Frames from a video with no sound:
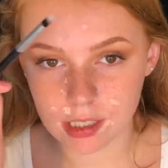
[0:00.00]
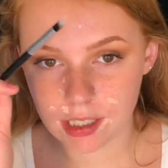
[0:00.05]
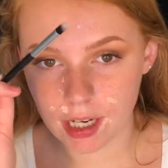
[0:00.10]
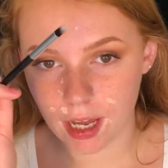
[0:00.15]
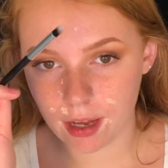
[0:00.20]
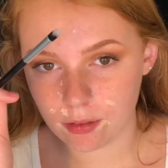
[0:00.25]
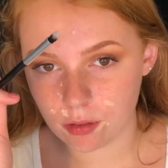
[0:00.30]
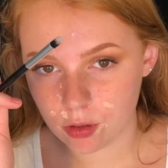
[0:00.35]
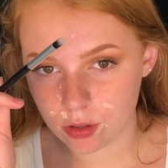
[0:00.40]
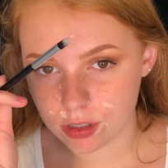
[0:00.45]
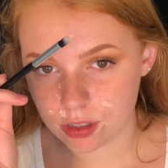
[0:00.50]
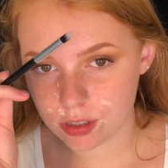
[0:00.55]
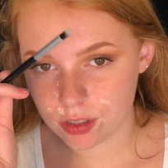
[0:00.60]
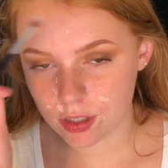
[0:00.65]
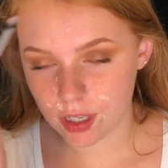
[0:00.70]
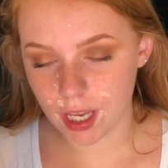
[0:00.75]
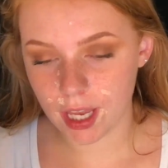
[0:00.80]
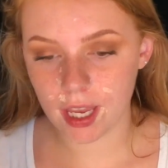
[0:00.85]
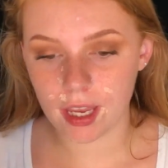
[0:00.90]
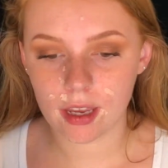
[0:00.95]
Now I'm going to
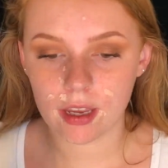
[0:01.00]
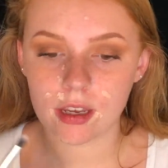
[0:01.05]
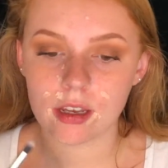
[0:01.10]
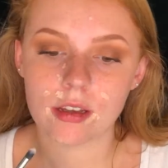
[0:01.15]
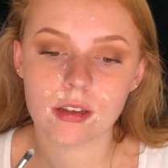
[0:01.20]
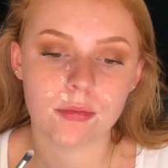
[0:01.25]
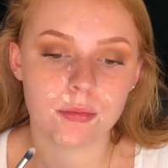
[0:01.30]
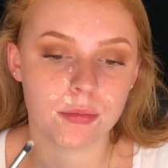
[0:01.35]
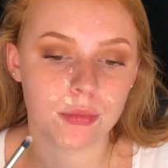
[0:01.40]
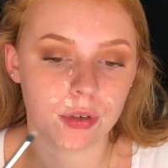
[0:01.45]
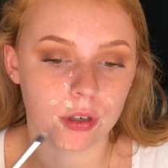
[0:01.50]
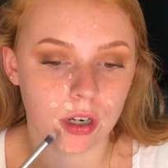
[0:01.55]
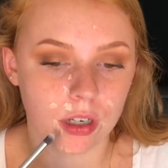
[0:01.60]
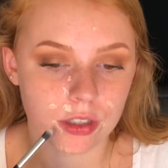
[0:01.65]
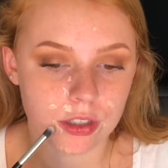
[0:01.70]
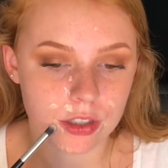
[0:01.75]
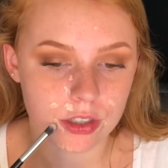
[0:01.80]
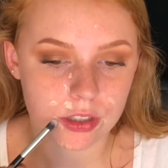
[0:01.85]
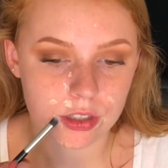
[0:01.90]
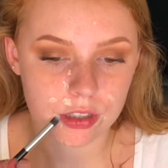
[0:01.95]
get a
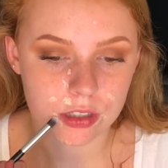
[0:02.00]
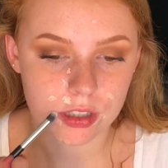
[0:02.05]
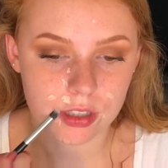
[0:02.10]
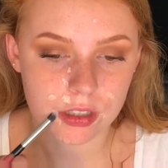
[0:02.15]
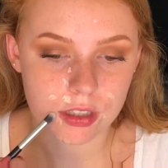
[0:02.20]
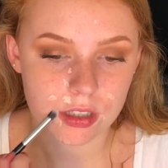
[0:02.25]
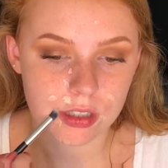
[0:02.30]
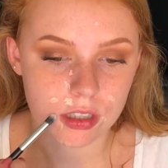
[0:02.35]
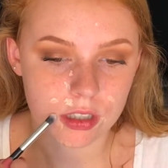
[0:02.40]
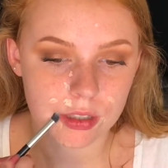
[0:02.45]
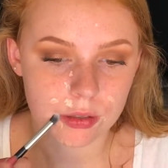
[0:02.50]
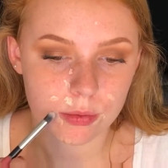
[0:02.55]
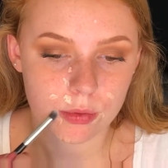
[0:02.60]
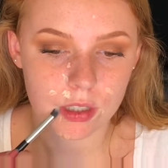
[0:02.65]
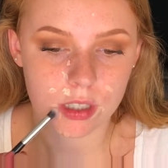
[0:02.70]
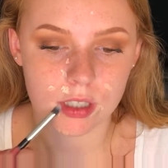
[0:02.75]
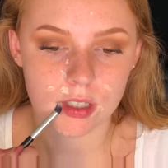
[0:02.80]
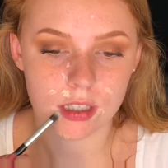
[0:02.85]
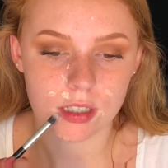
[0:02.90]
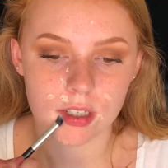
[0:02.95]
brush just like this
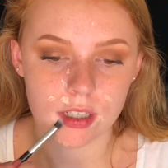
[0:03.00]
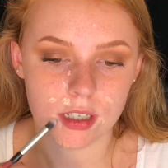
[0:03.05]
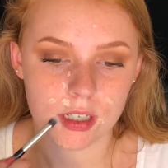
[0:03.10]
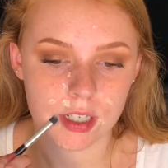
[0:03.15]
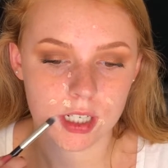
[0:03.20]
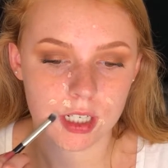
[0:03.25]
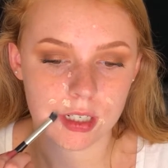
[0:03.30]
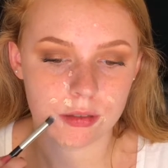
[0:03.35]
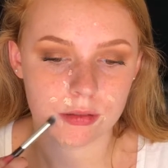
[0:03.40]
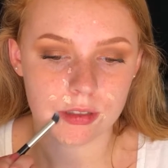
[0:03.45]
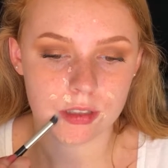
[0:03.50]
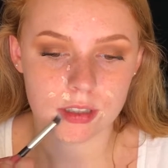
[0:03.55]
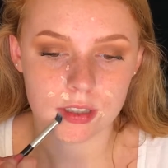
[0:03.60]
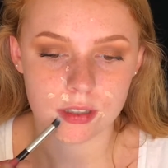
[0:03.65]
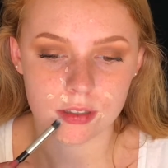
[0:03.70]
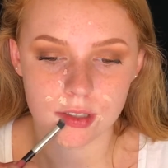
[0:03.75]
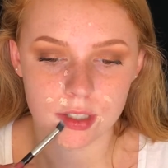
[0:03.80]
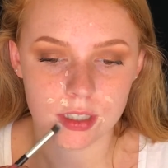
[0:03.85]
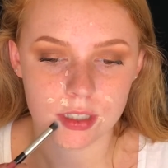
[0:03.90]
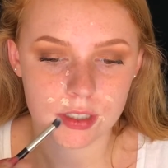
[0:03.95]
one, and I'm just
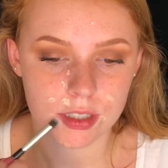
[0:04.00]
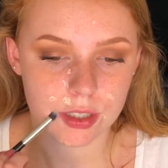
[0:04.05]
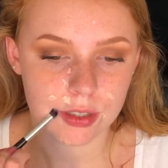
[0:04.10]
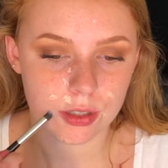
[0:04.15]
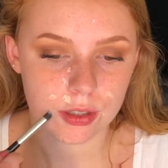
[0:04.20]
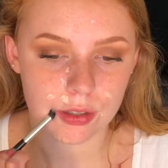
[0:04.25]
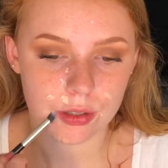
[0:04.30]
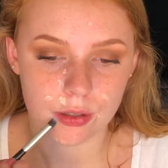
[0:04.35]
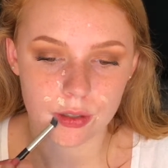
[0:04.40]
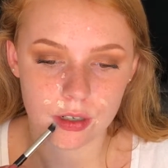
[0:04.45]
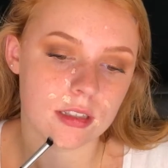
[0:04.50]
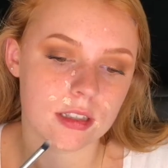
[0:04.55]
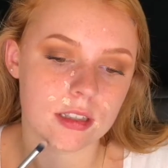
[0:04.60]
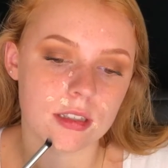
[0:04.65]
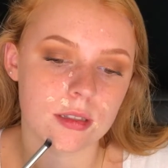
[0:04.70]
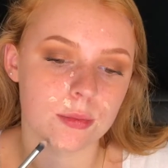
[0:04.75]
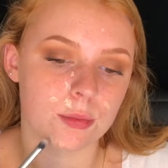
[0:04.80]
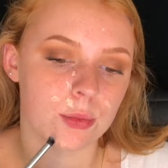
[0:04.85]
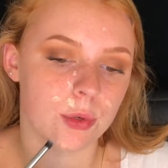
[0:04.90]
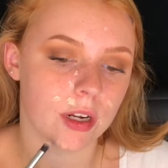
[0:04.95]
going to
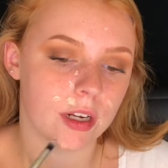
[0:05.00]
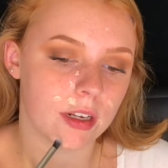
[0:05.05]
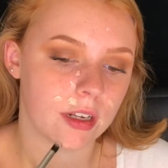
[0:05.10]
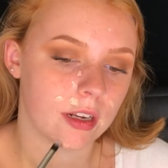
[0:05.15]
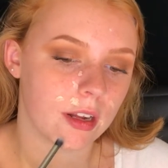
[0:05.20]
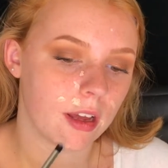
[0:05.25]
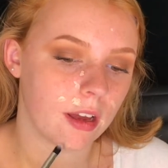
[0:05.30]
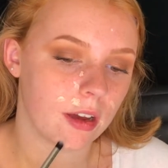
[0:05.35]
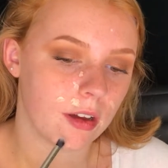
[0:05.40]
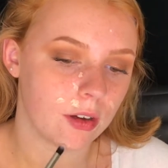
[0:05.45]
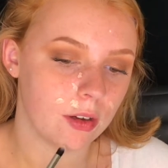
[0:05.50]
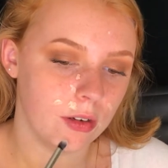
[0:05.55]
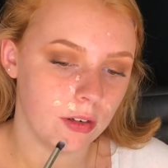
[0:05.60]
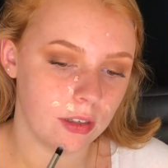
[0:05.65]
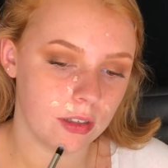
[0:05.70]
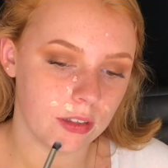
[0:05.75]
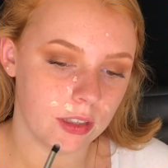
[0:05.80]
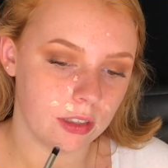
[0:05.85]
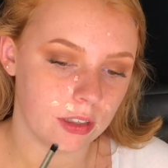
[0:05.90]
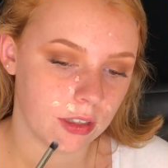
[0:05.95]
spread it
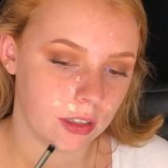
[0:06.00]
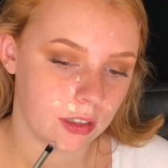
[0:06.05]
out.